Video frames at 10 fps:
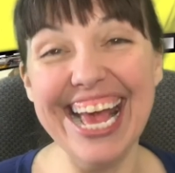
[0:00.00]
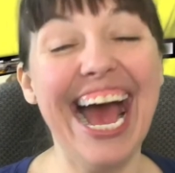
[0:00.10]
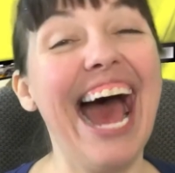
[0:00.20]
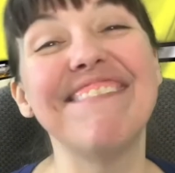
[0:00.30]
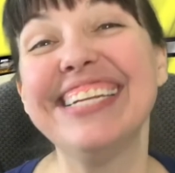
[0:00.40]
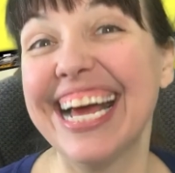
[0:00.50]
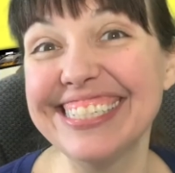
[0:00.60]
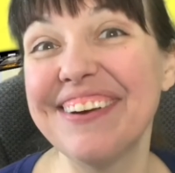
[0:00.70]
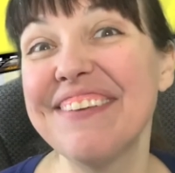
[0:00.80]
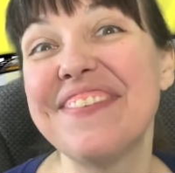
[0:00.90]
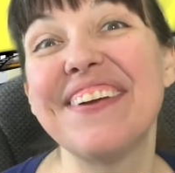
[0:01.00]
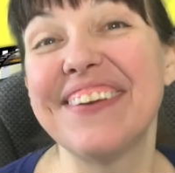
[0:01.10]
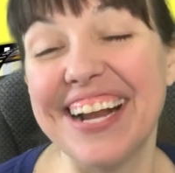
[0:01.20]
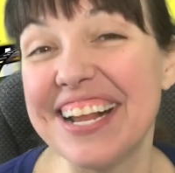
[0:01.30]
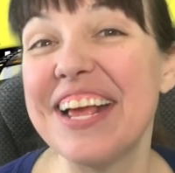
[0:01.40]
I mean, that's my
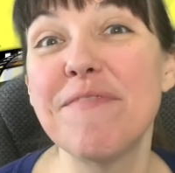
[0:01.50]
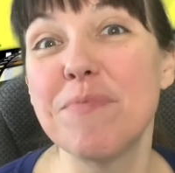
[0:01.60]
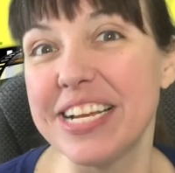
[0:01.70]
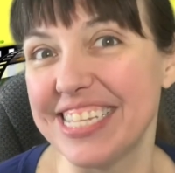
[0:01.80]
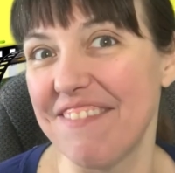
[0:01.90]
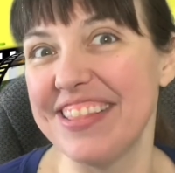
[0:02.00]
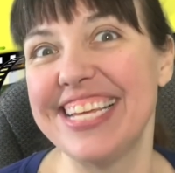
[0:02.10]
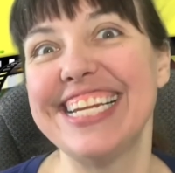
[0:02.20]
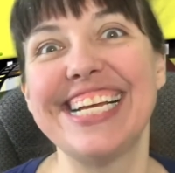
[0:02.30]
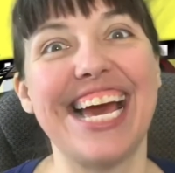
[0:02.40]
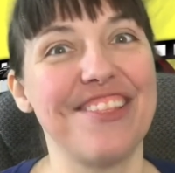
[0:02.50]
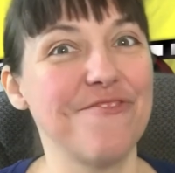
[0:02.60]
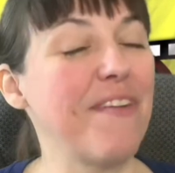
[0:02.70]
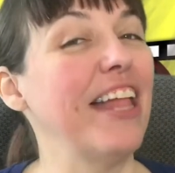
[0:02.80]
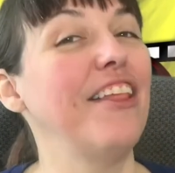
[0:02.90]
favorite. It brings everything together,
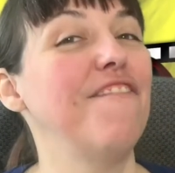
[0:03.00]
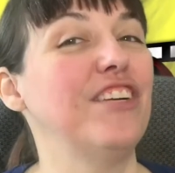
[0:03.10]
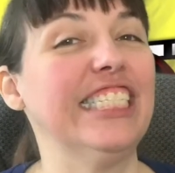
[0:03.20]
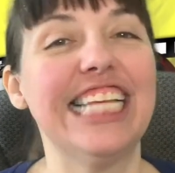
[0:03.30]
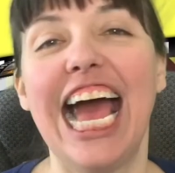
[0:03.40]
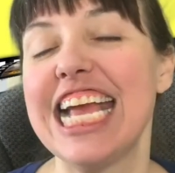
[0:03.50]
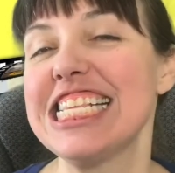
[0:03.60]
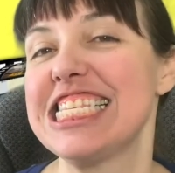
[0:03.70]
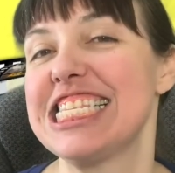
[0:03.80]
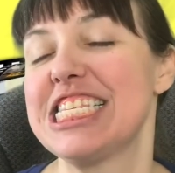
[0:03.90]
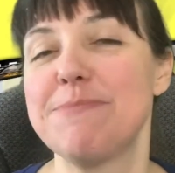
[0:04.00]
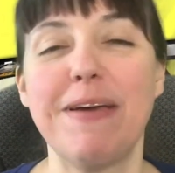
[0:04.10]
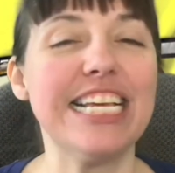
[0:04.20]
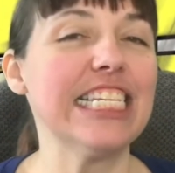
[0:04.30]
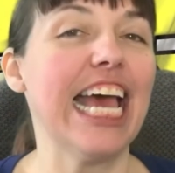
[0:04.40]
my love for science and
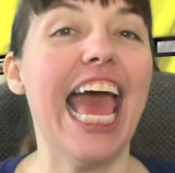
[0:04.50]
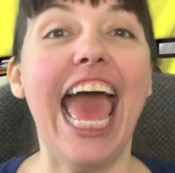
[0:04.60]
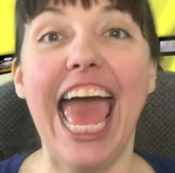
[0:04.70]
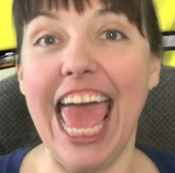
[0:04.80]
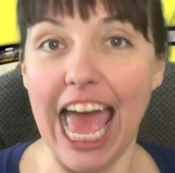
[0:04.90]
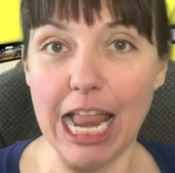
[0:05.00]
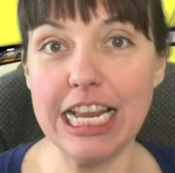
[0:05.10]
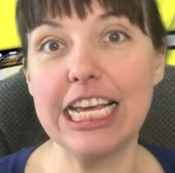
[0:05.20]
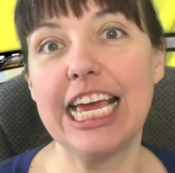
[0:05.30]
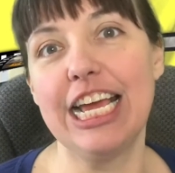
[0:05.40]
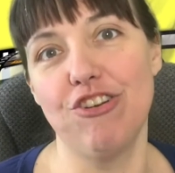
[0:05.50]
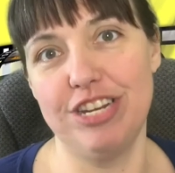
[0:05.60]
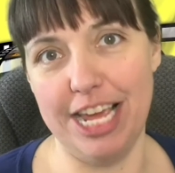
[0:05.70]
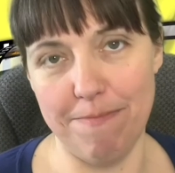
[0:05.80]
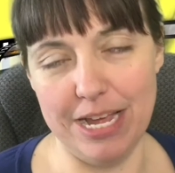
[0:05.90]
space and
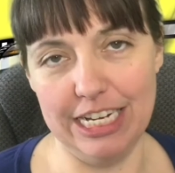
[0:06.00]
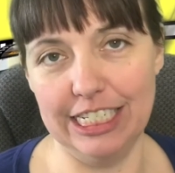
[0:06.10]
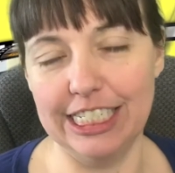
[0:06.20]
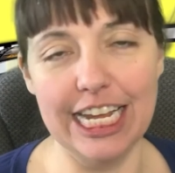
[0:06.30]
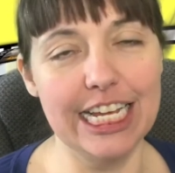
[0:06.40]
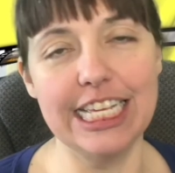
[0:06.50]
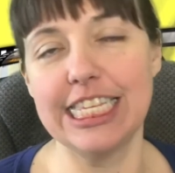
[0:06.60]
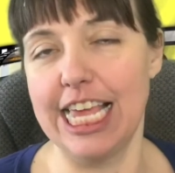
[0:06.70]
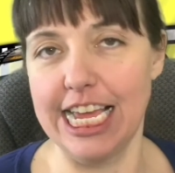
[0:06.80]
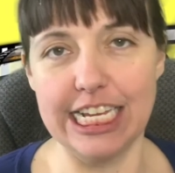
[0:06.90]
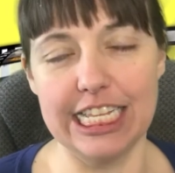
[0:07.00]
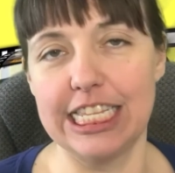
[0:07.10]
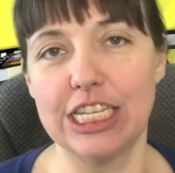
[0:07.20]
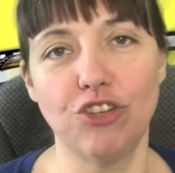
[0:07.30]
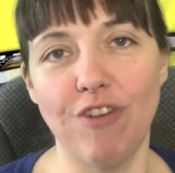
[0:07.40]
entertainment. It's like
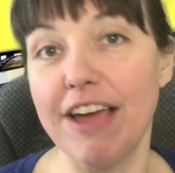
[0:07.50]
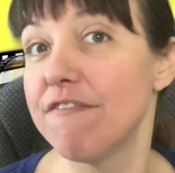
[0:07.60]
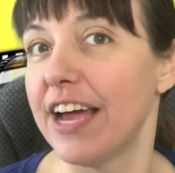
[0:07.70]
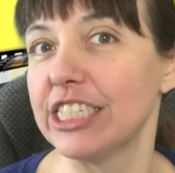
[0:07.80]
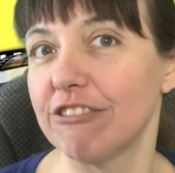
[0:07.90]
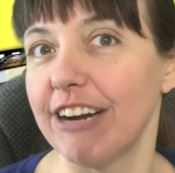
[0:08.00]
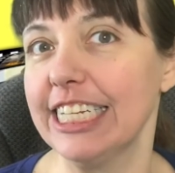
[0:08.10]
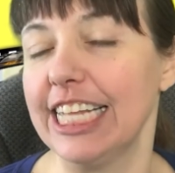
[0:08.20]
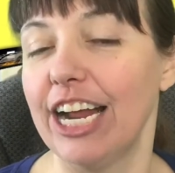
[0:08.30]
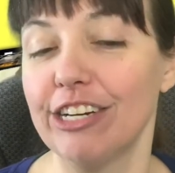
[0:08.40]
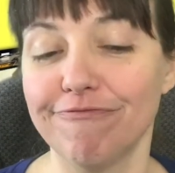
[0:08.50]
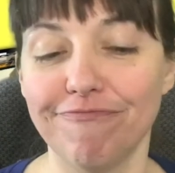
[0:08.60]
the trifecta right there.